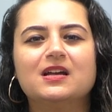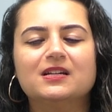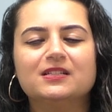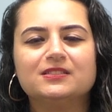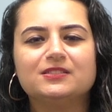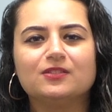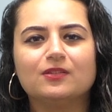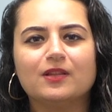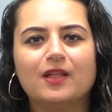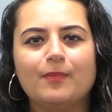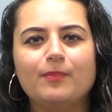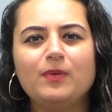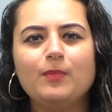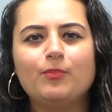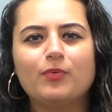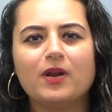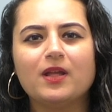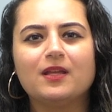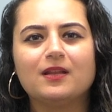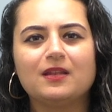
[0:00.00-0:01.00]
So let me
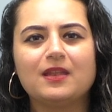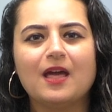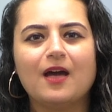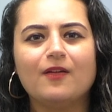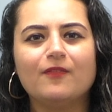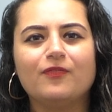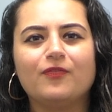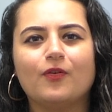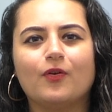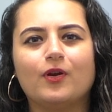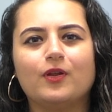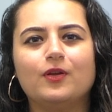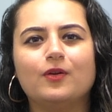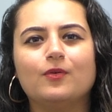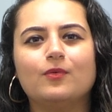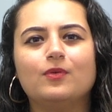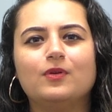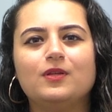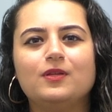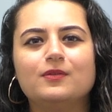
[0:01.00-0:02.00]
break it down for
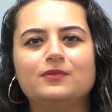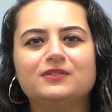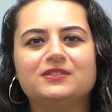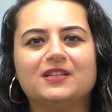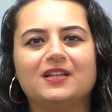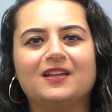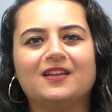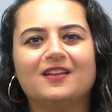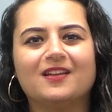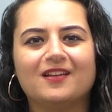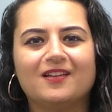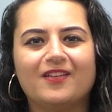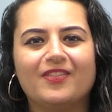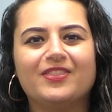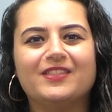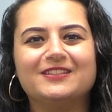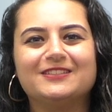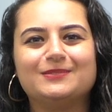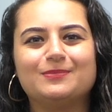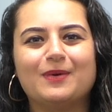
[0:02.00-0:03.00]
you using
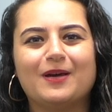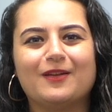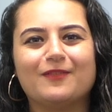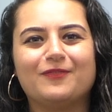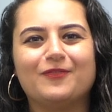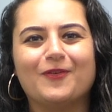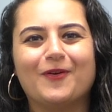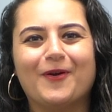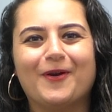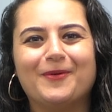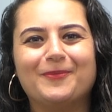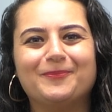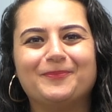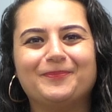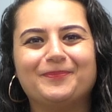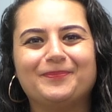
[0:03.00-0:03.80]
this metaphor.